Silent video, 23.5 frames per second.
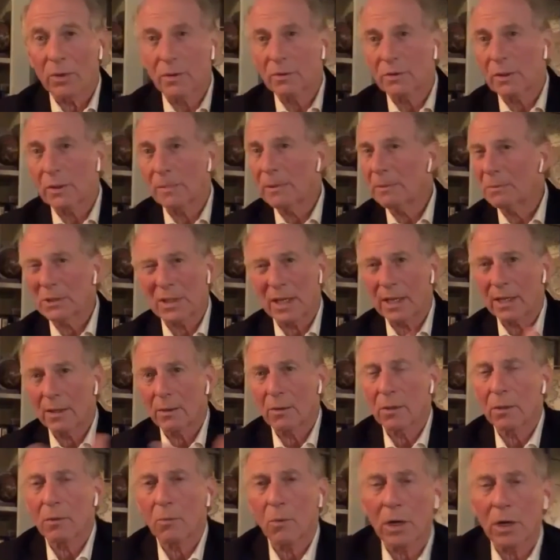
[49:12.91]
Some people say,
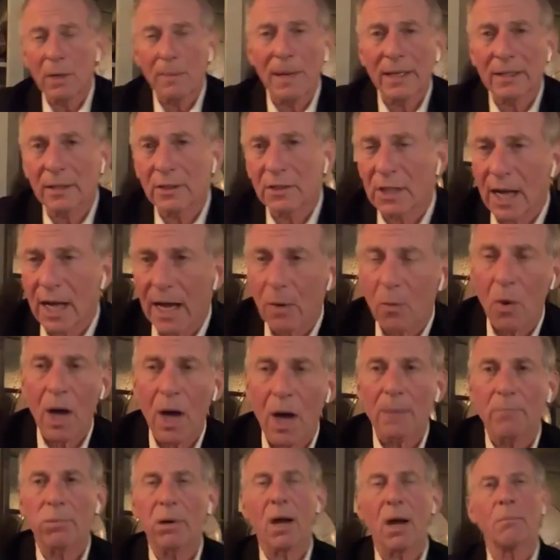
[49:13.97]
"What about the
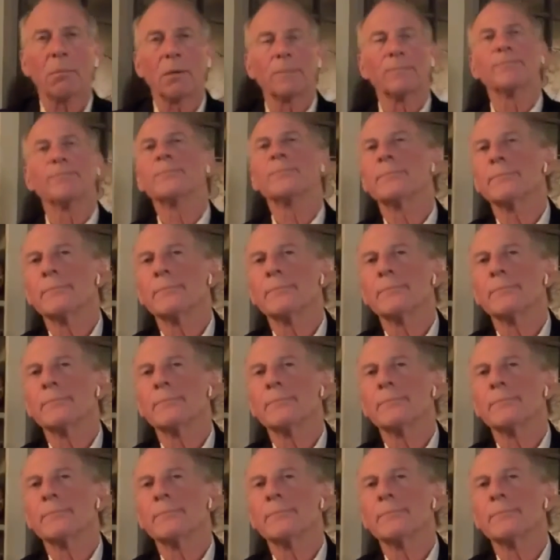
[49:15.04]
Taiwan problem?"